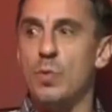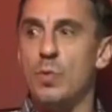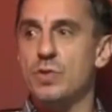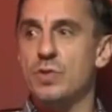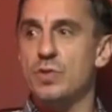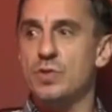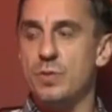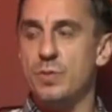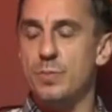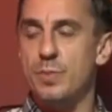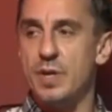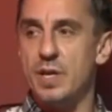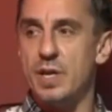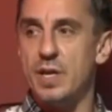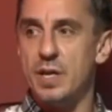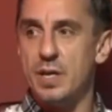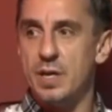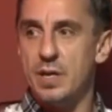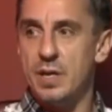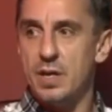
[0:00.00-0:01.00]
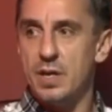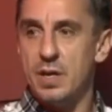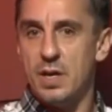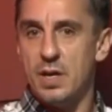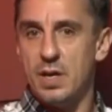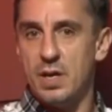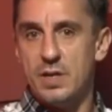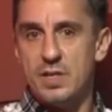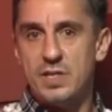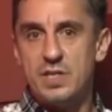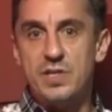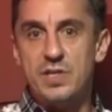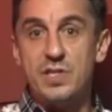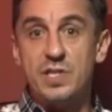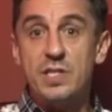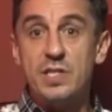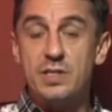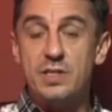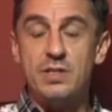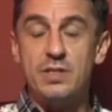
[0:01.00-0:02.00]
wants to be. Is
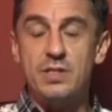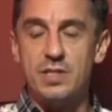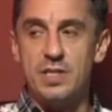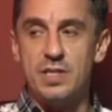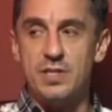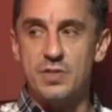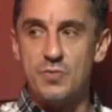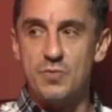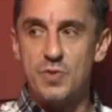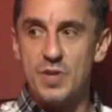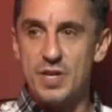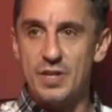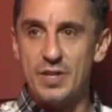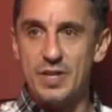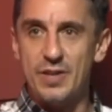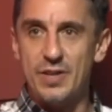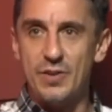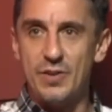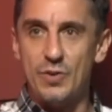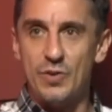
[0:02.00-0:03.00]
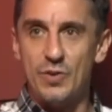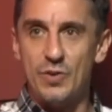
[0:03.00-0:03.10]
consistency is a really